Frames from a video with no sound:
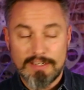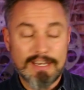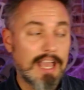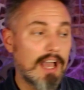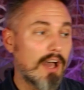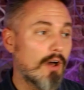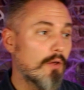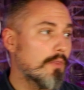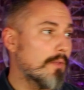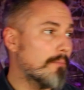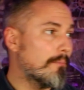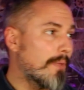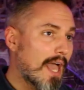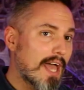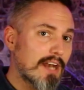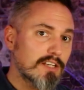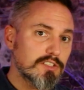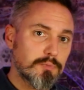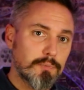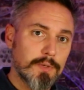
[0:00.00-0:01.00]
Now, the
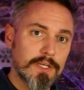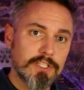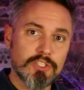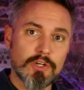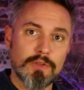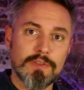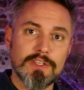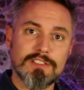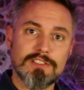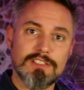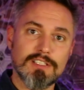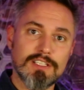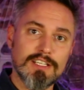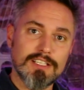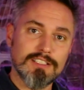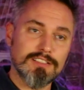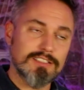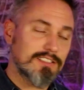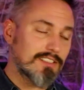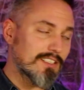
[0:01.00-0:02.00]
baddest bitch on this
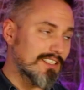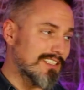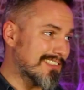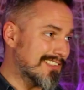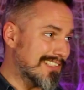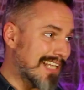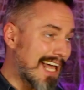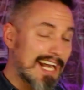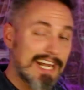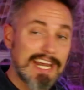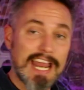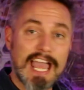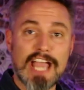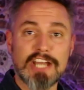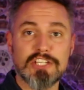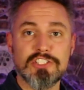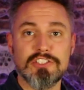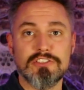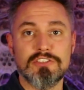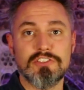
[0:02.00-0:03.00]
list is not an
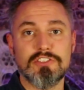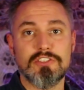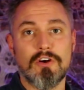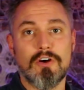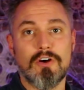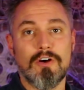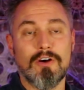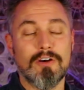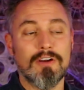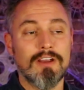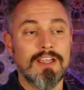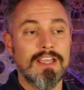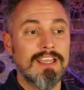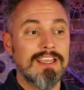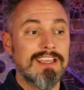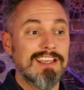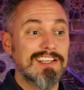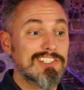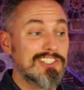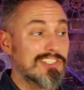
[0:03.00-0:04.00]
action star.
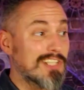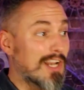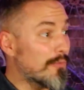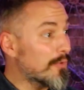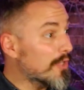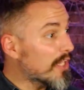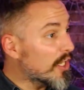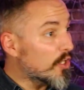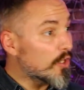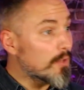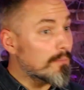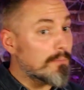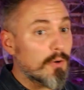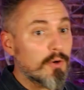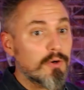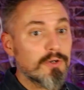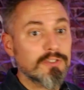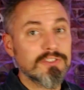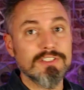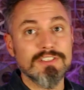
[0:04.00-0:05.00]
She's not really a good
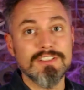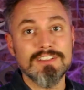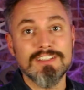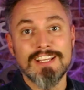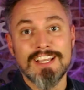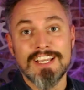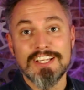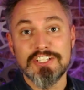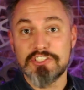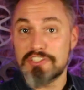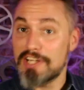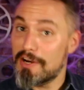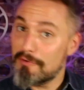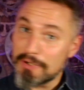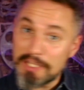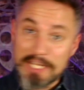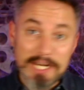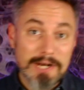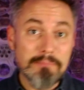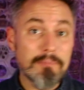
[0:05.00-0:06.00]
person. She's not
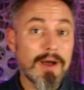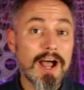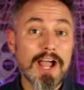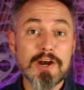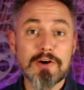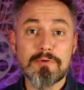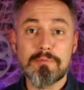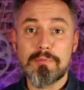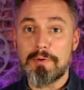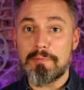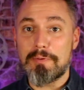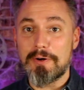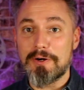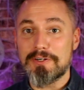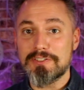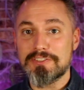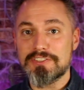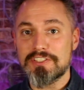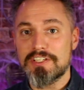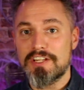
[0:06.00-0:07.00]
really an admirable
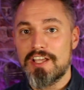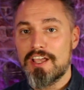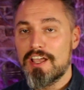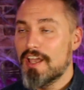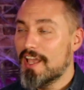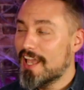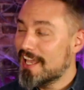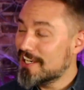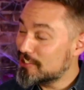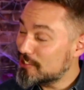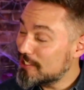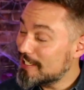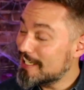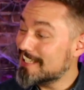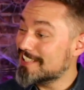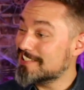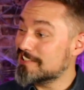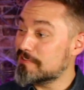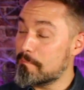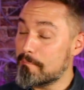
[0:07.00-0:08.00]
person. She
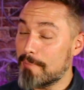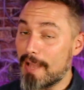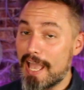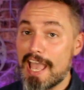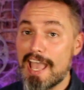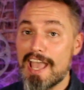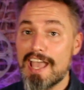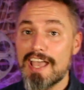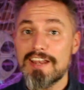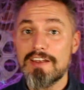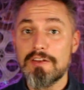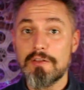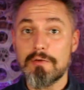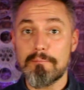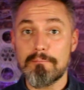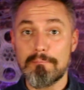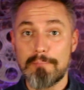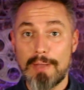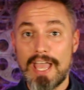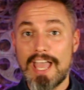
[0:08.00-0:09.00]
is
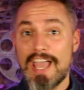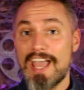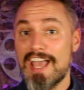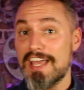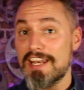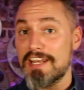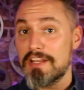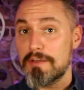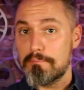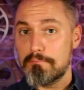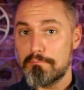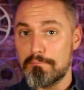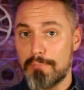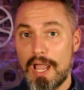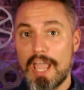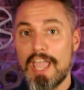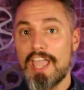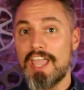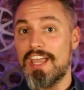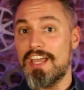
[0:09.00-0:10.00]
bad, bad,
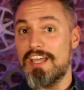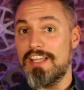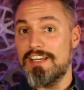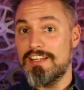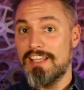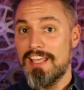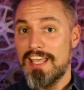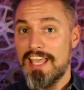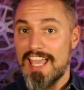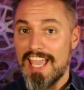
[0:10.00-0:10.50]
bad.